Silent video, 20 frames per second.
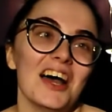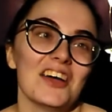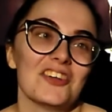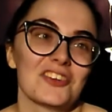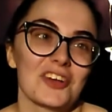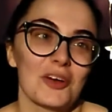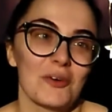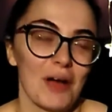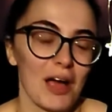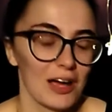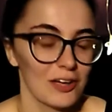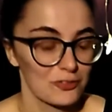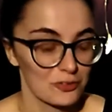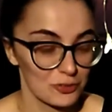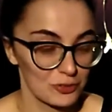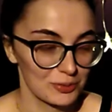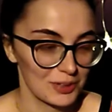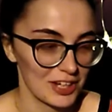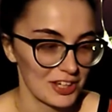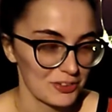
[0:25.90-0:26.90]
So as
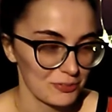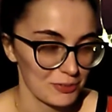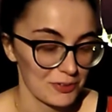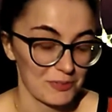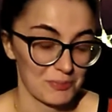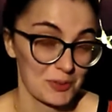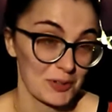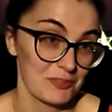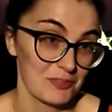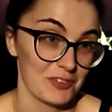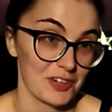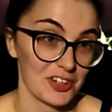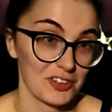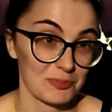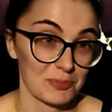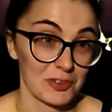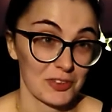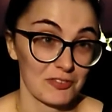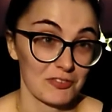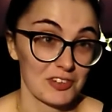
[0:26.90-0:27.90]
always with my face
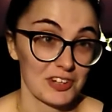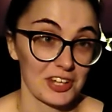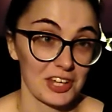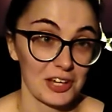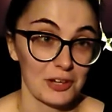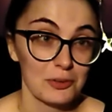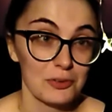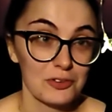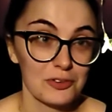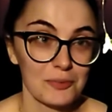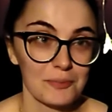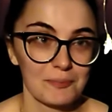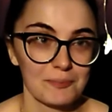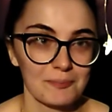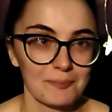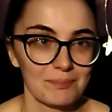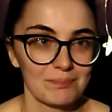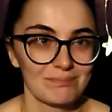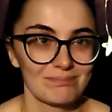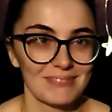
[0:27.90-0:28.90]
mask videos,
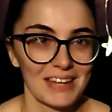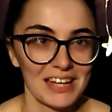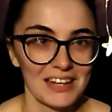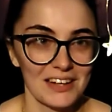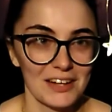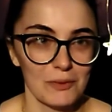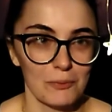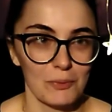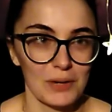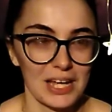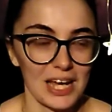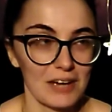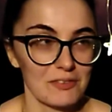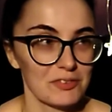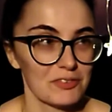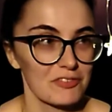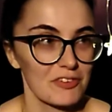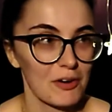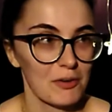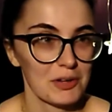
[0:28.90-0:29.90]
we have
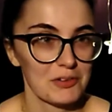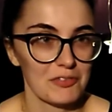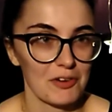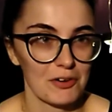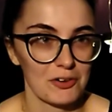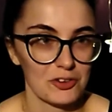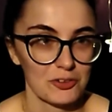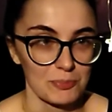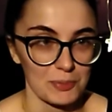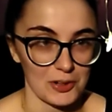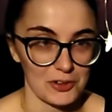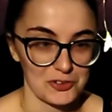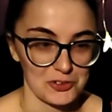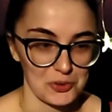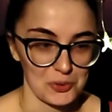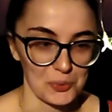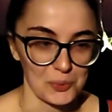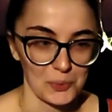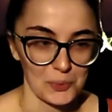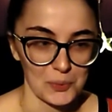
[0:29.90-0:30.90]
a very very
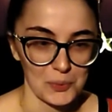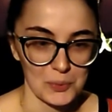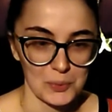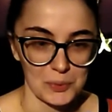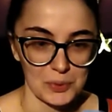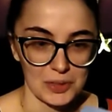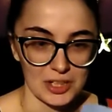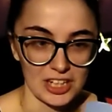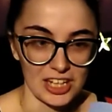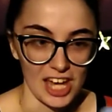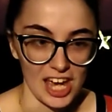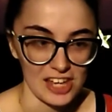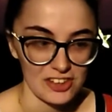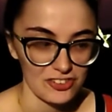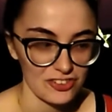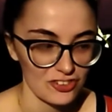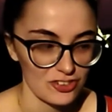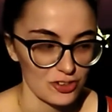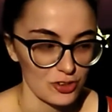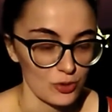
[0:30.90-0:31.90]
special
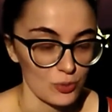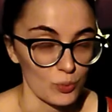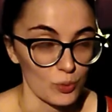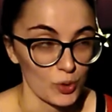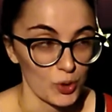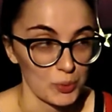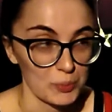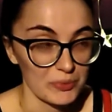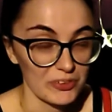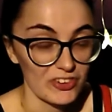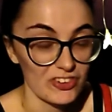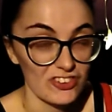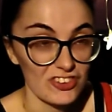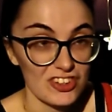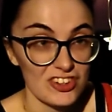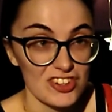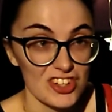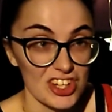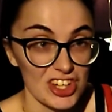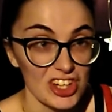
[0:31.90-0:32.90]
guest who will come and
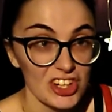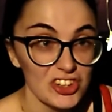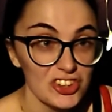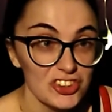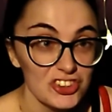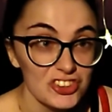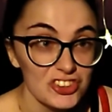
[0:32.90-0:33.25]
sit here